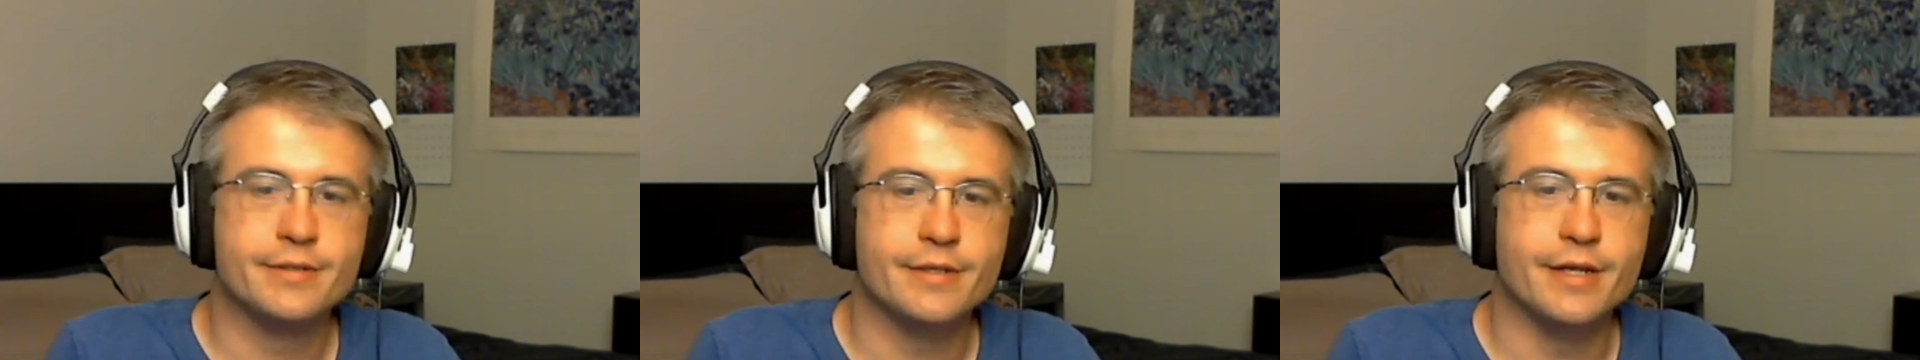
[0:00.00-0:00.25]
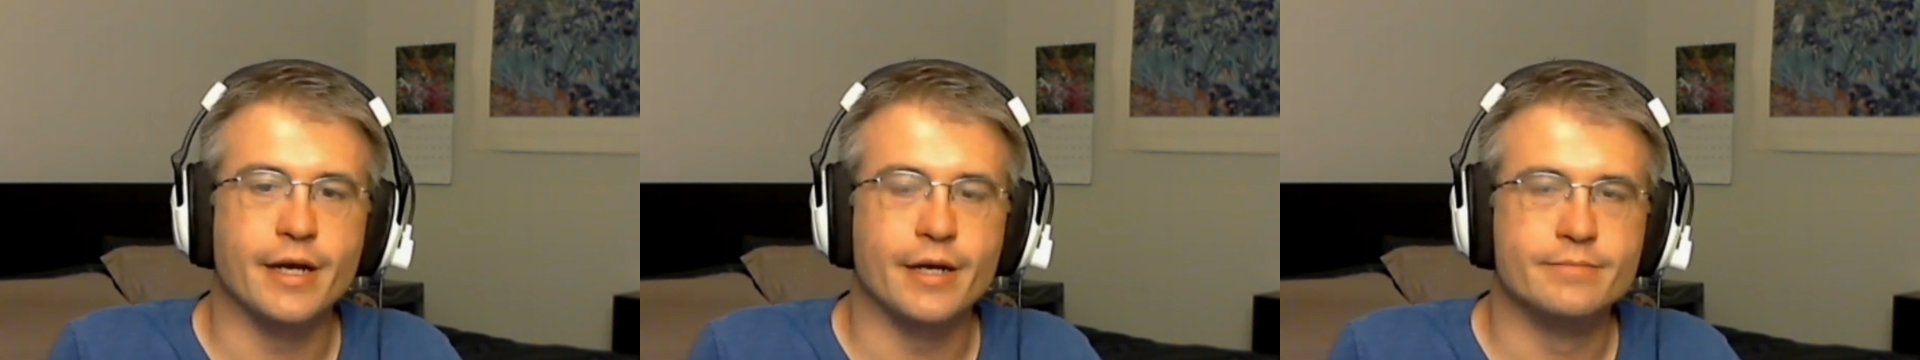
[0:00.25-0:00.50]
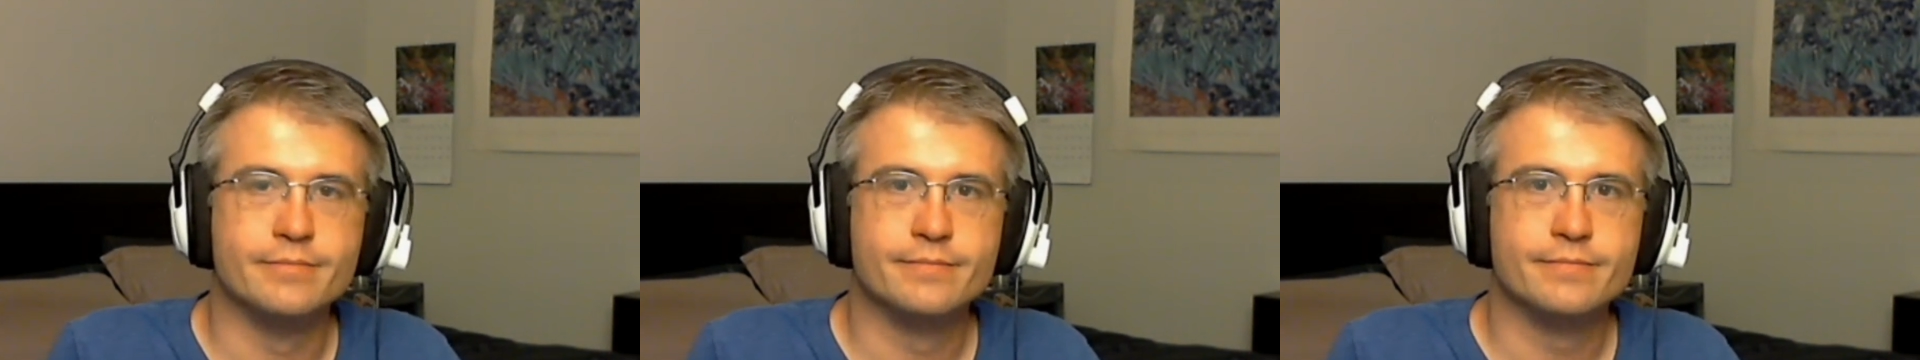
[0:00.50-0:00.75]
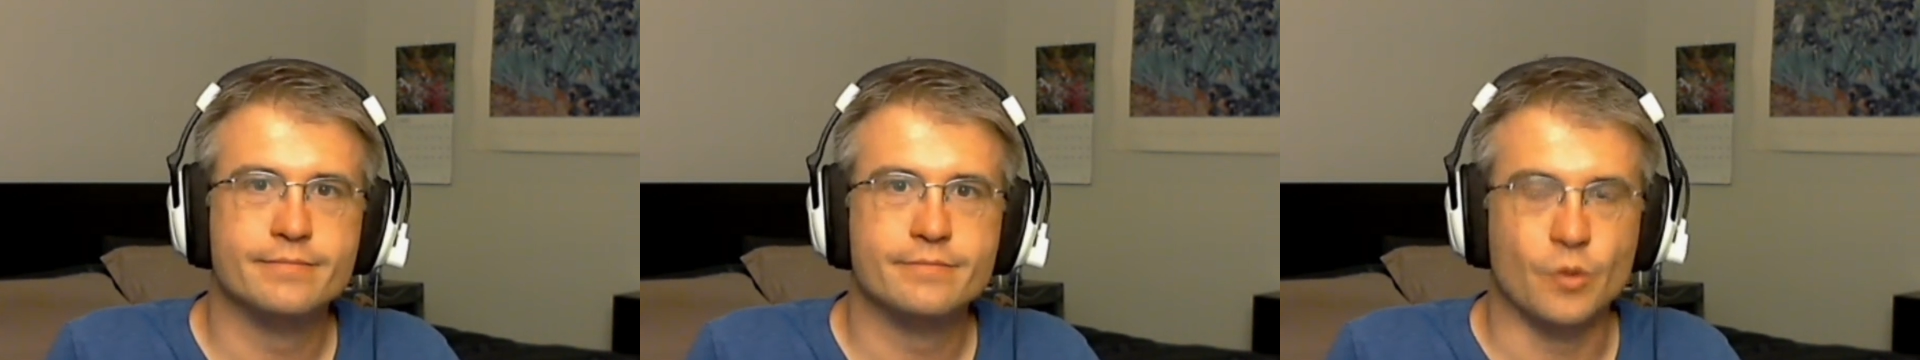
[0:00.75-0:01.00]

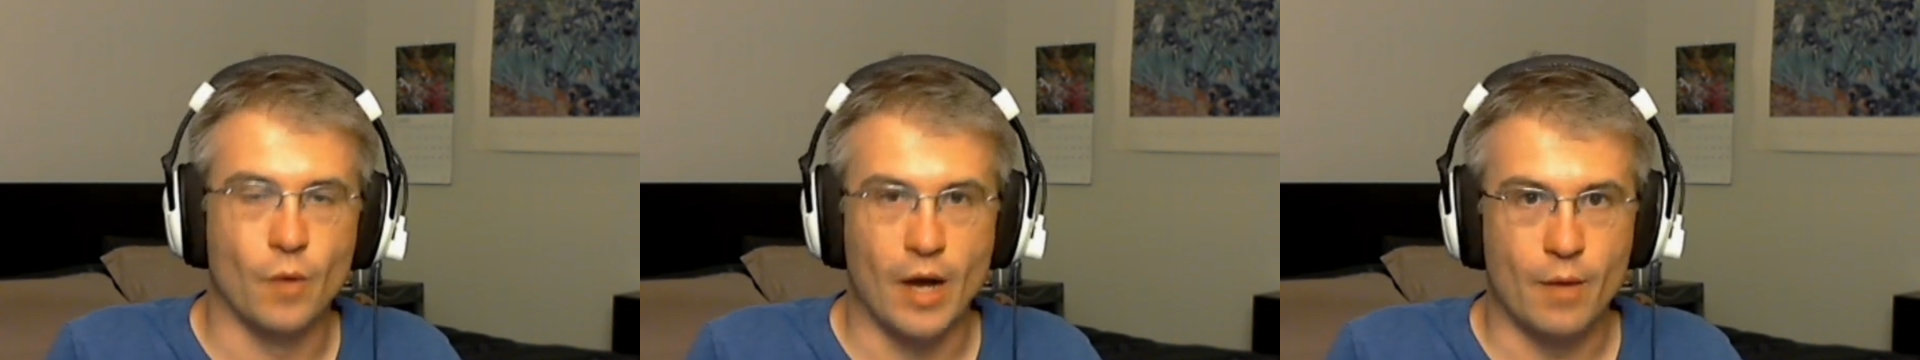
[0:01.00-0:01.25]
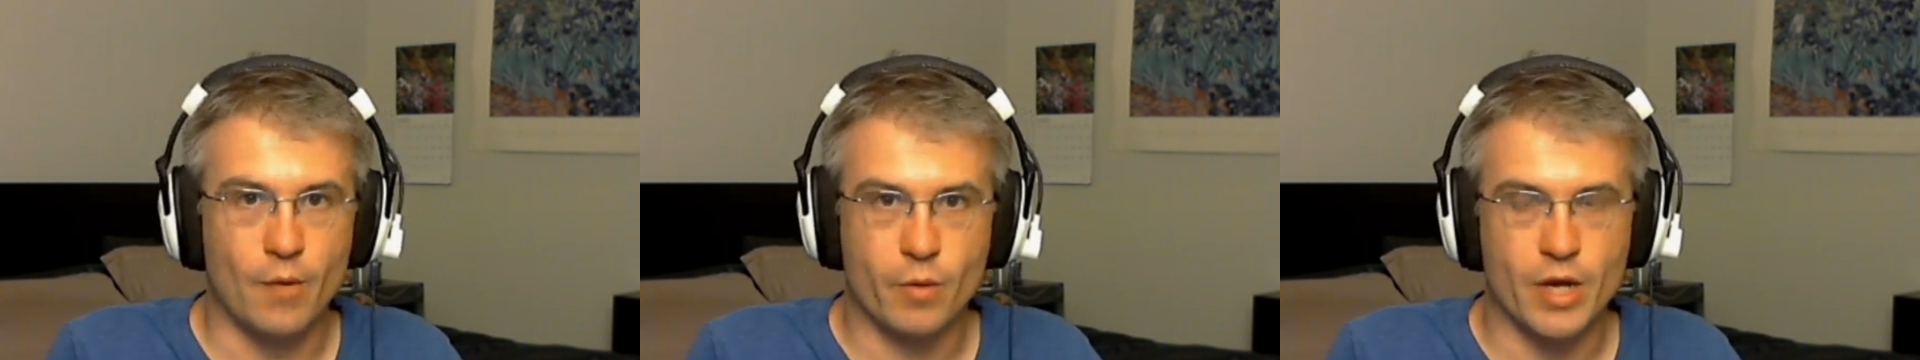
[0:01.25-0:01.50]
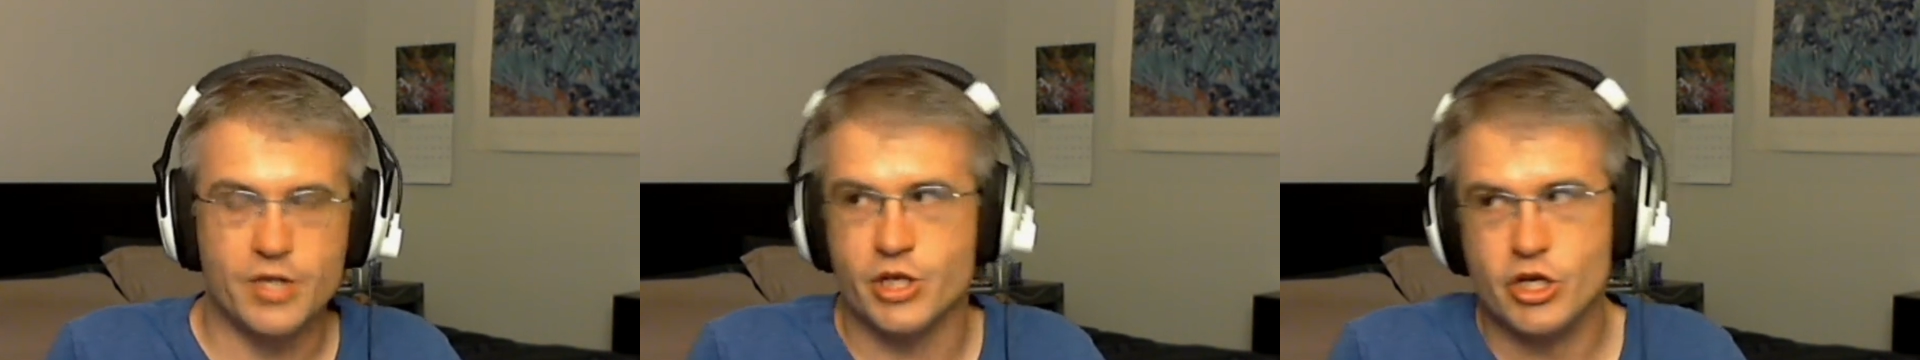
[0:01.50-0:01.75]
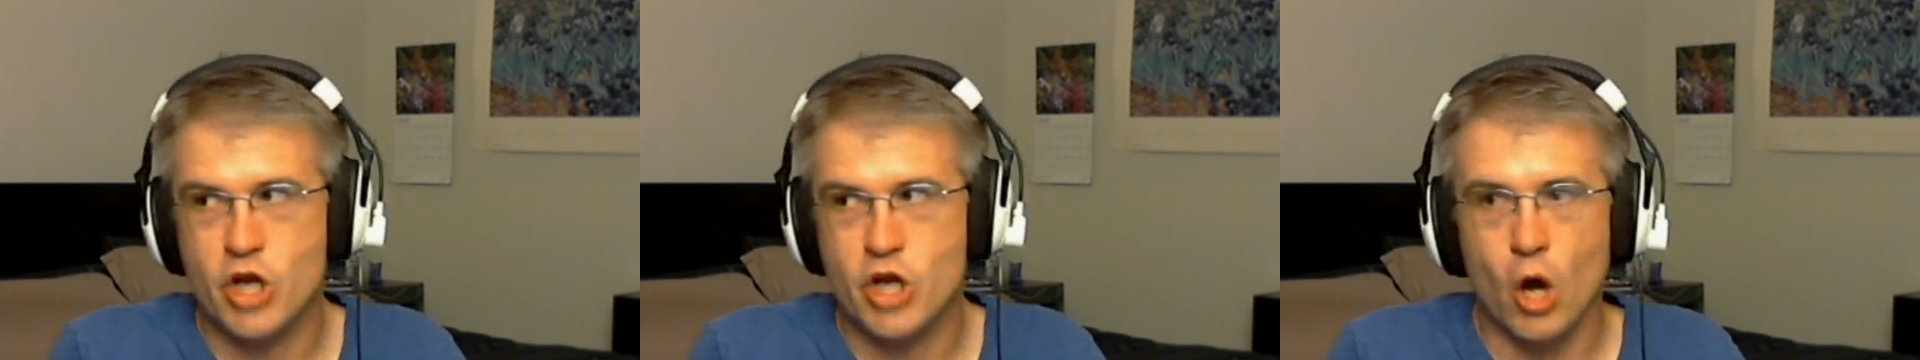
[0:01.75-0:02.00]
Do I want to watch
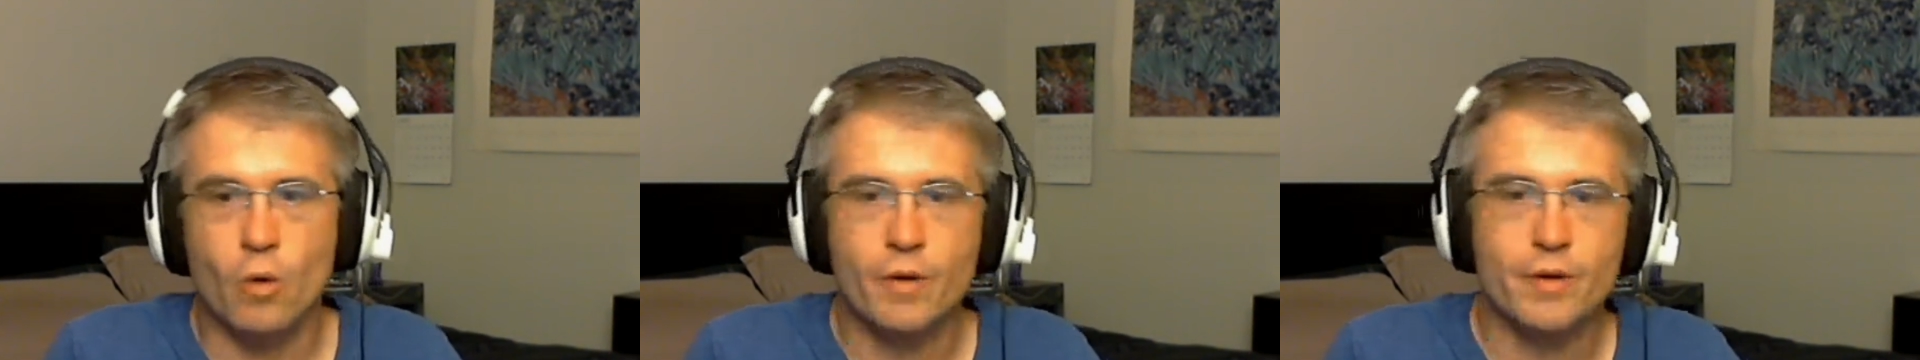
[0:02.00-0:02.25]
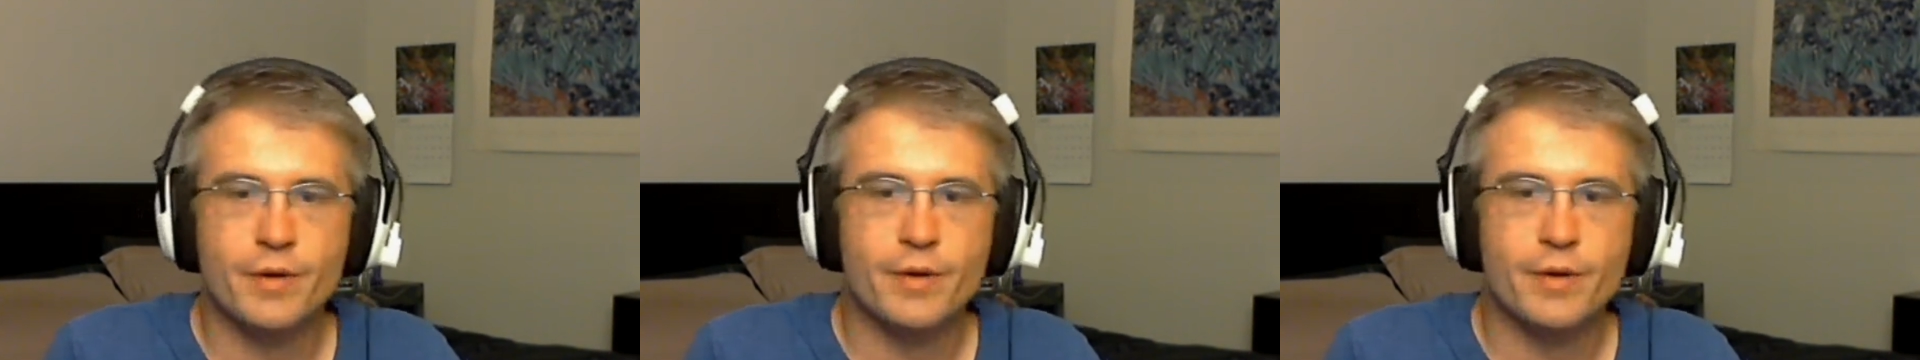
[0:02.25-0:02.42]
it? No,